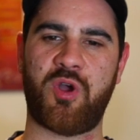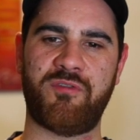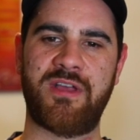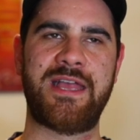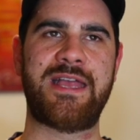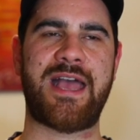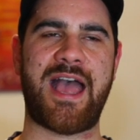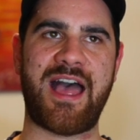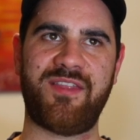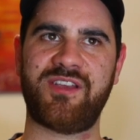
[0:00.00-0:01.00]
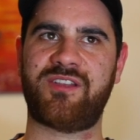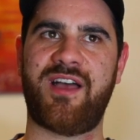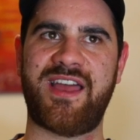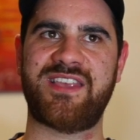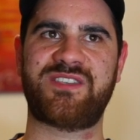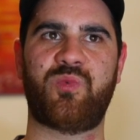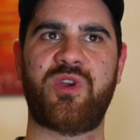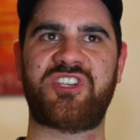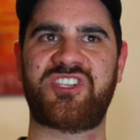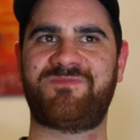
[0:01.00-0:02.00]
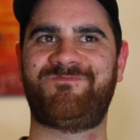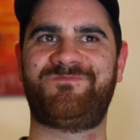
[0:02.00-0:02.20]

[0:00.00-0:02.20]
of other gliders which